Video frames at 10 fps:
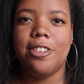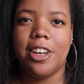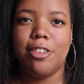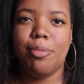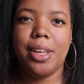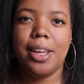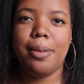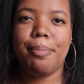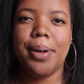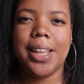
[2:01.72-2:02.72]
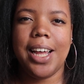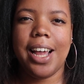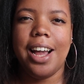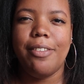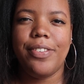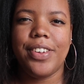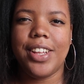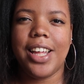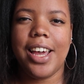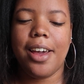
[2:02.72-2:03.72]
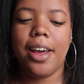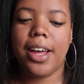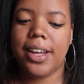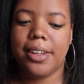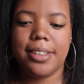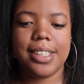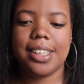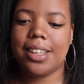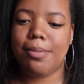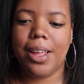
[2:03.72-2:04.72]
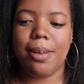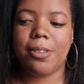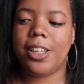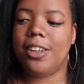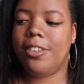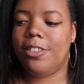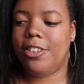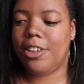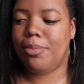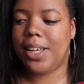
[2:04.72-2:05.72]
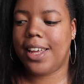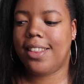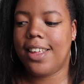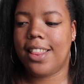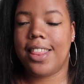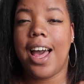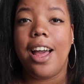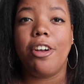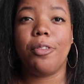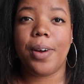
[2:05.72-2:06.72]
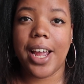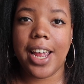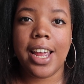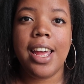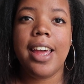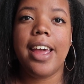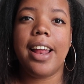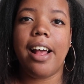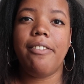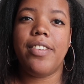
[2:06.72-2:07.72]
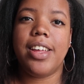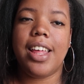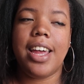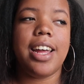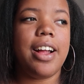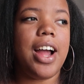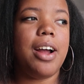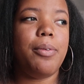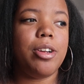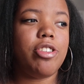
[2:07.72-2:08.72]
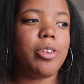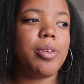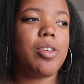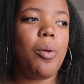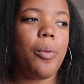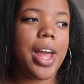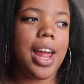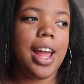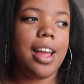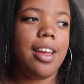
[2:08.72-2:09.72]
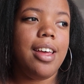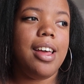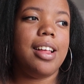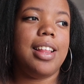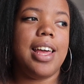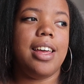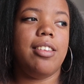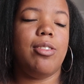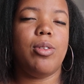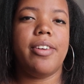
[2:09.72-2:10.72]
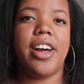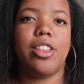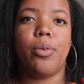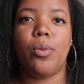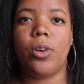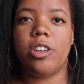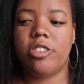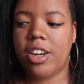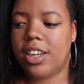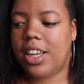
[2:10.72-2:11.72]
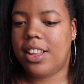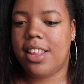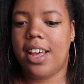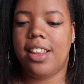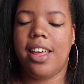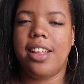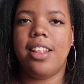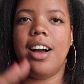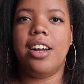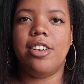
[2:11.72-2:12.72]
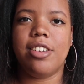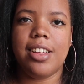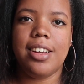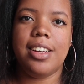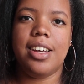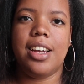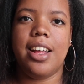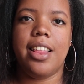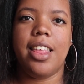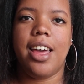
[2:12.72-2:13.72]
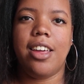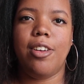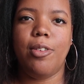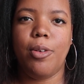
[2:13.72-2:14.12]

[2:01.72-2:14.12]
judgment, but like I feel like sometimes clinical judgment isn't that great. And I feel like I wish there was a way, like sort of how the Rorschach gets at like the under the hood, like